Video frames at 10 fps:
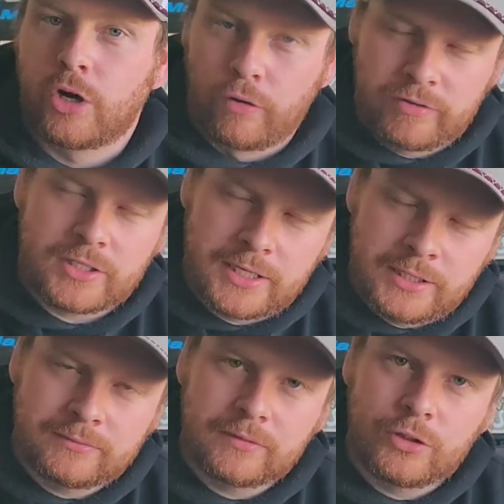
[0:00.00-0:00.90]

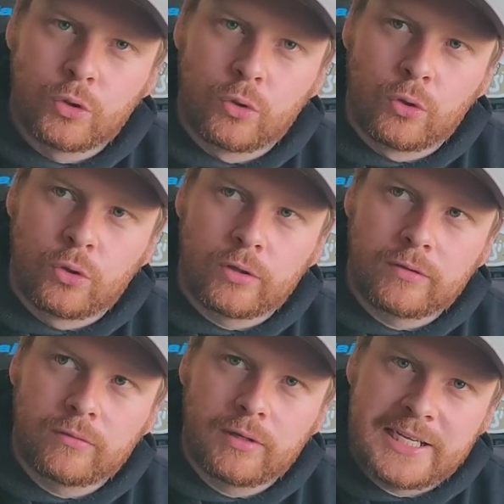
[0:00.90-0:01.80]
obviously your
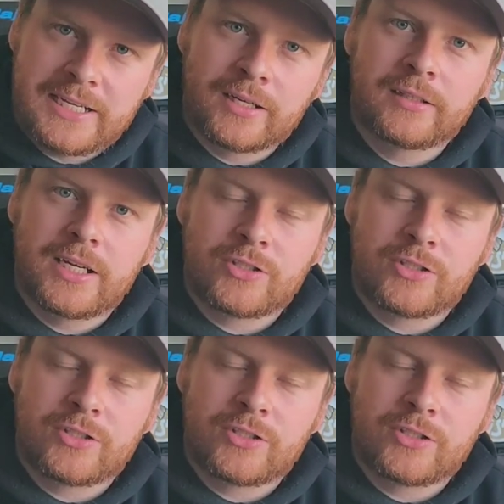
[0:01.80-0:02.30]
leader